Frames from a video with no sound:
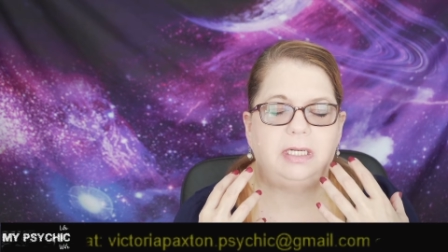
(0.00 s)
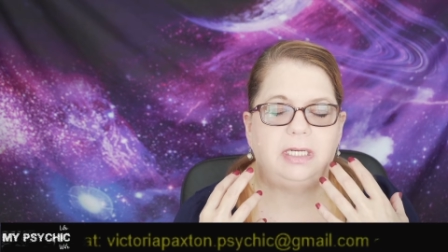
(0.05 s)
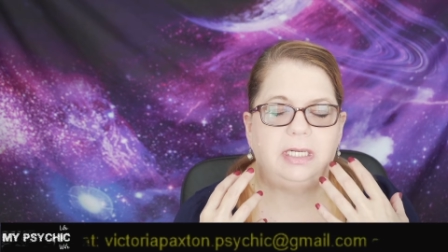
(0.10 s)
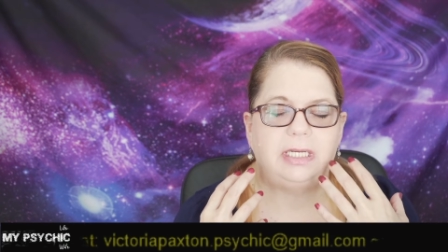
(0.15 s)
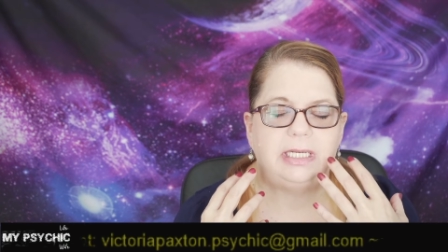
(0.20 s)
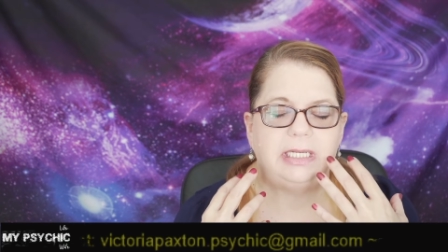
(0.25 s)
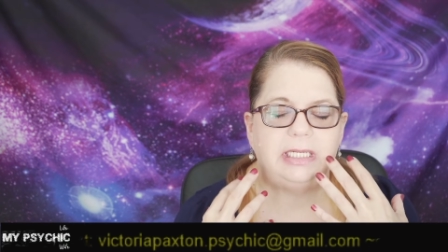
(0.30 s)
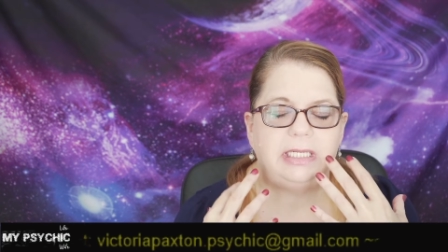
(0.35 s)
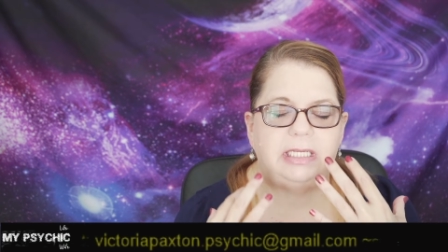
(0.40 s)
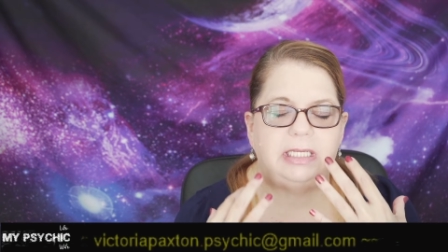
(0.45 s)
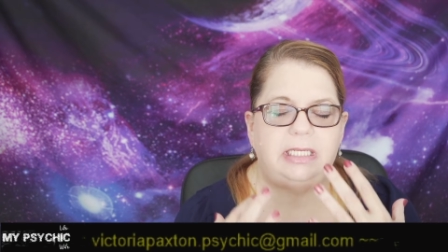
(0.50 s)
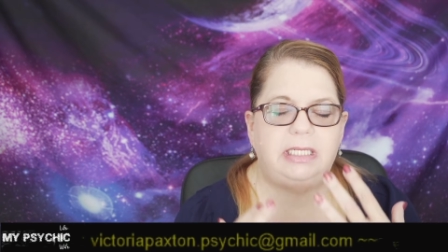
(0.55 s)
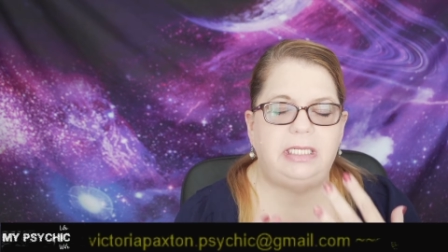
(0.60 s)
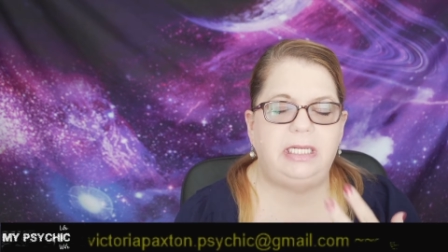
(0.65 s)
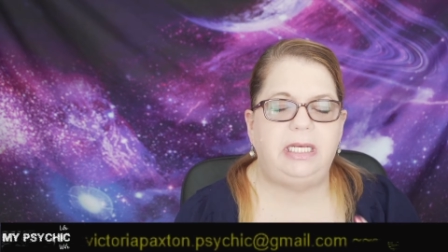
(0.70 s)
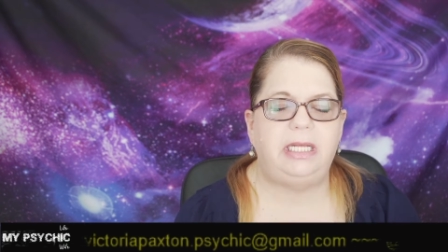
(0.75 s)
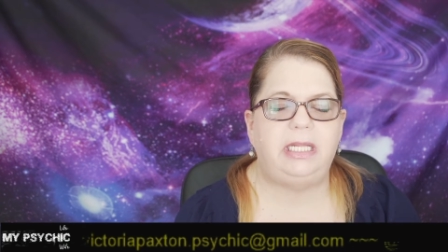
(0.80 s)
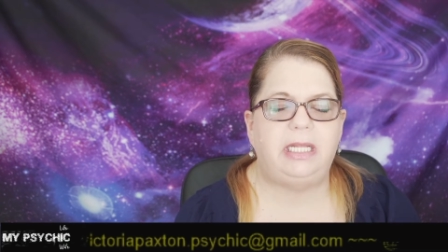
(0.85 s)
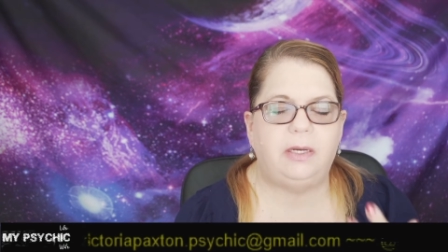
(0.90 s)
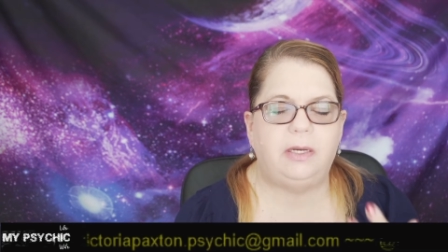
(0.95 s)

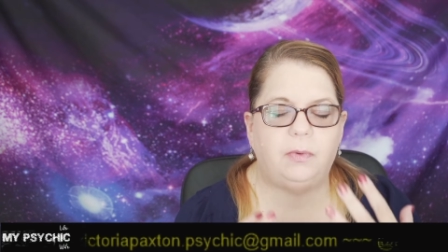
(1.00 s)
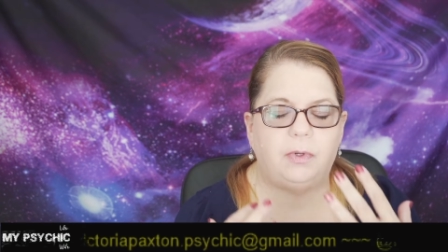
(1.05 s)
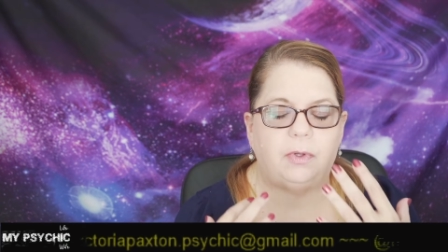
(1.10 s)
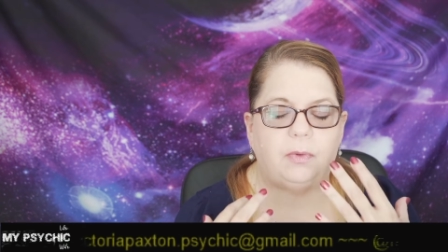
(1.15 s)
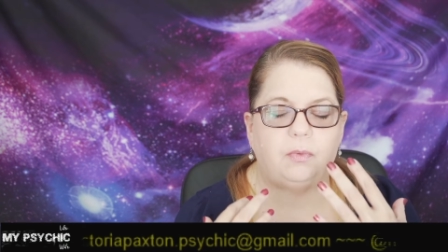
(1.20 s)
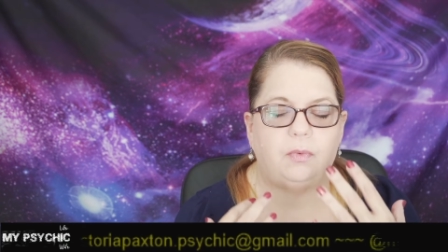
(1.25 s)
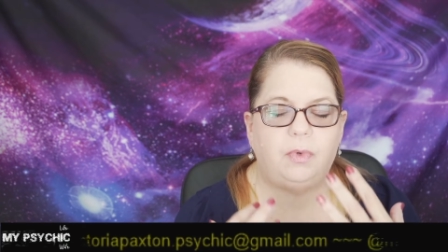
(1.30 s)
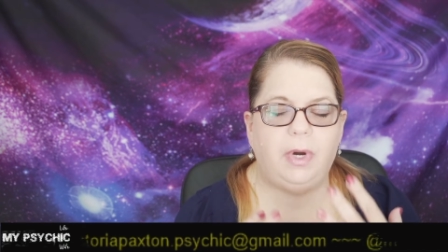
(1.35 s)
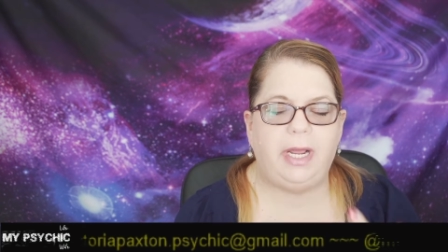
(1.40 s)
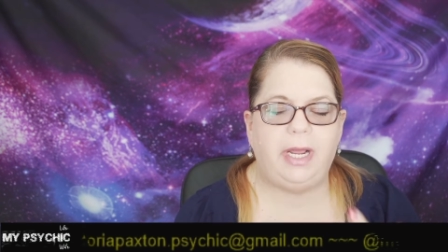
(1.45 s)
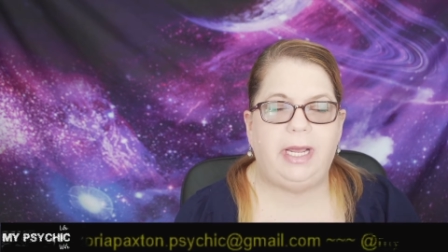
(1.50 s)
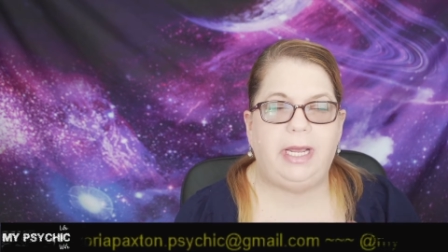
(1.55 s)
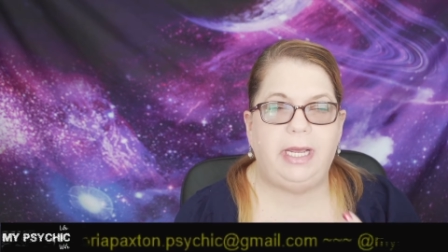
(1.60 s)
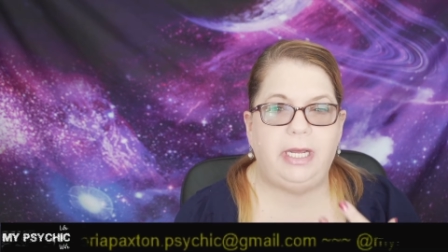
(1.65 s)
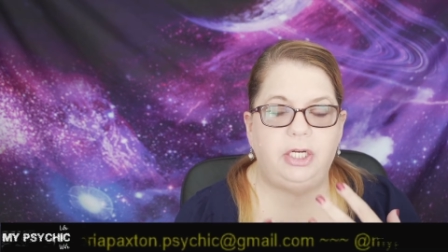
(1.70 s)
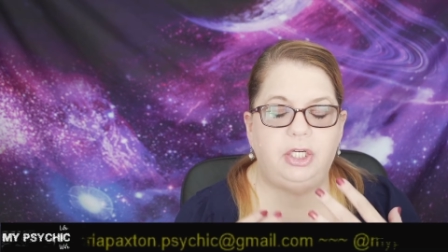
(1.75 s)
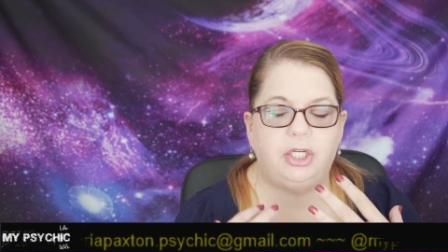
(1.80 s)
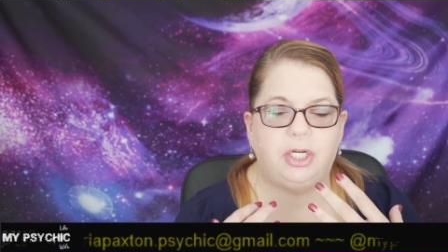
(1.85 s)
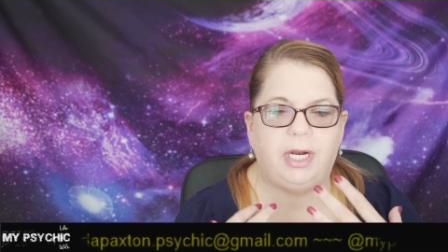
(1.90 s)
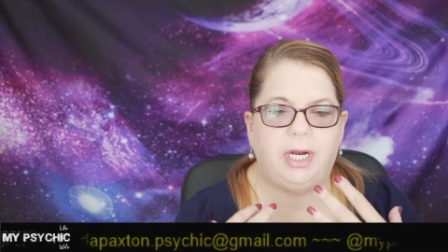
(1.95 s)
seething with
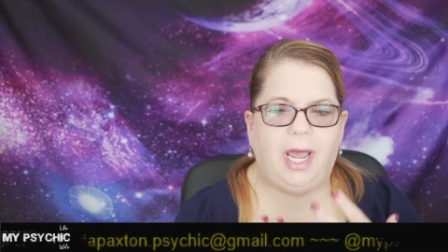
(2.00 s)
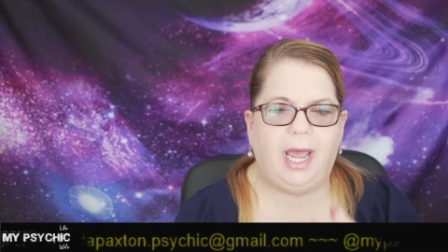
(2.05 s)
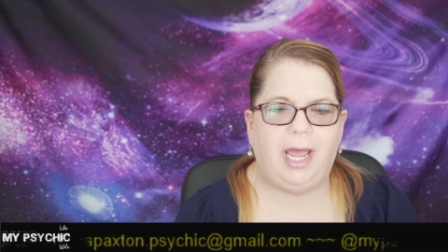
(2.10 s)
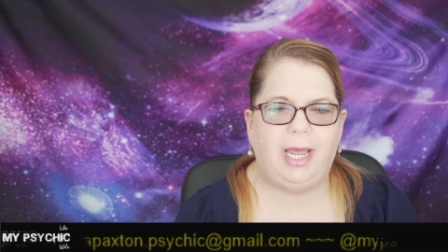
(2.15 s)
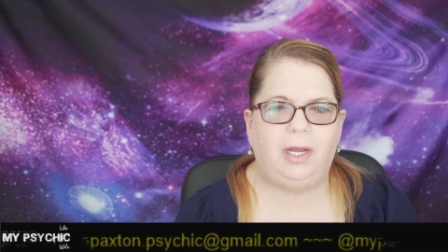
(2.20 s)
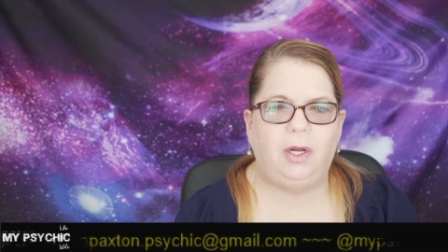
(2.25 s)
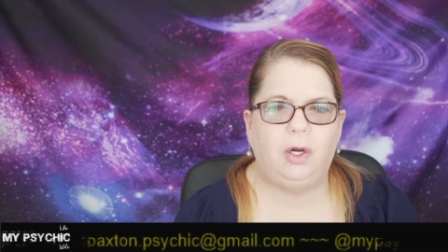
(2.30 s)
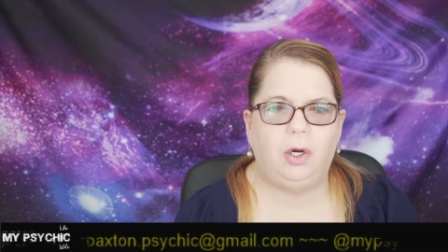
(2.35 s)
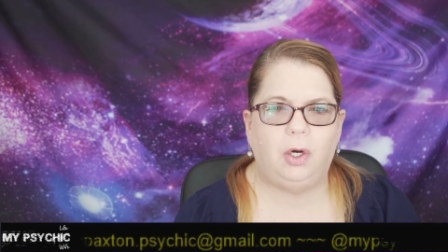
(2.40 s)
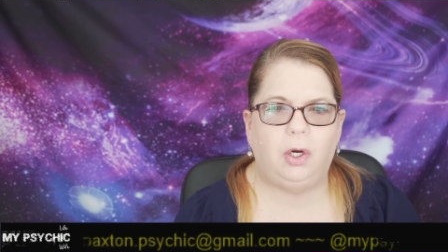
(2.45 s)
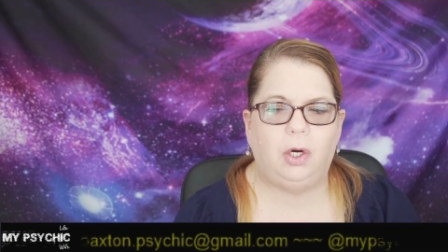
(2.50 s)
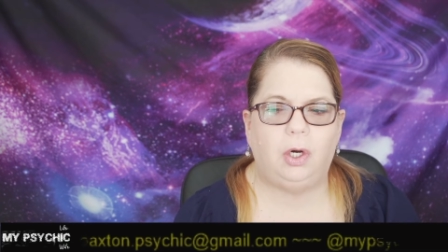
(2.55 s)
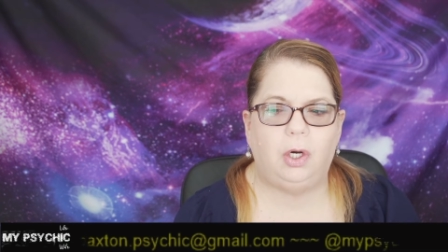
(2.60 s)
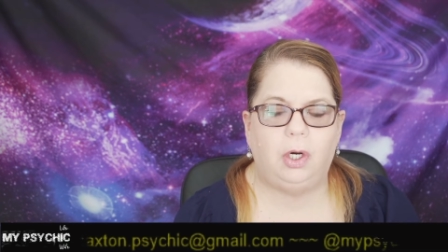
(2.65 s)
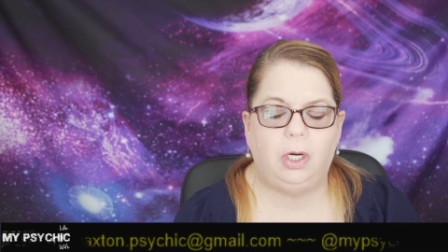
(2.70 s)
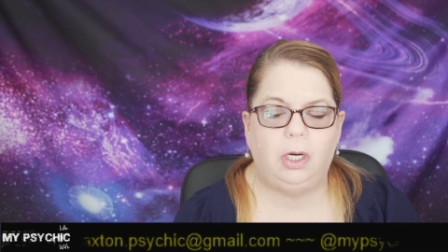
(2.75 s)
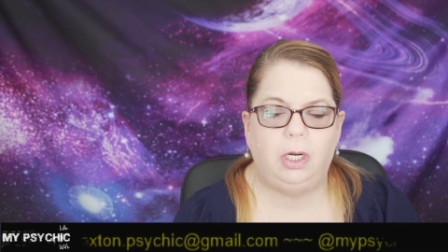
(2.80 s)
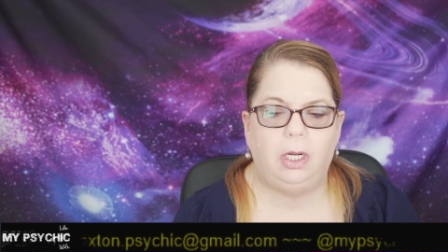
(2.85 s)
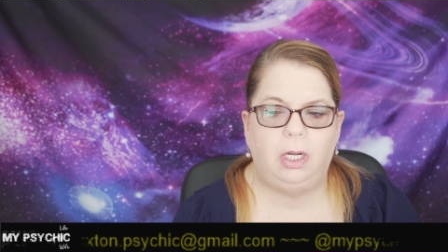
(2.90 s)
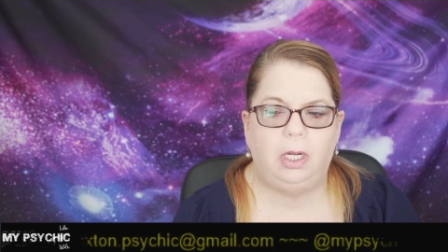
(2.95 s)
rage and
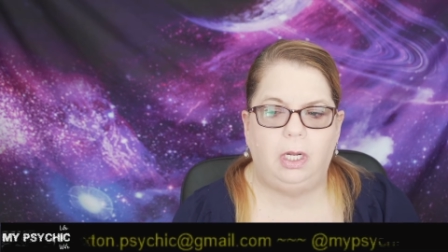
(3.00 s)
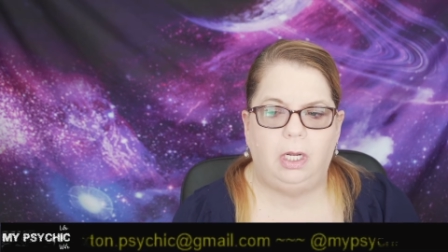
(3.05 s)
anger.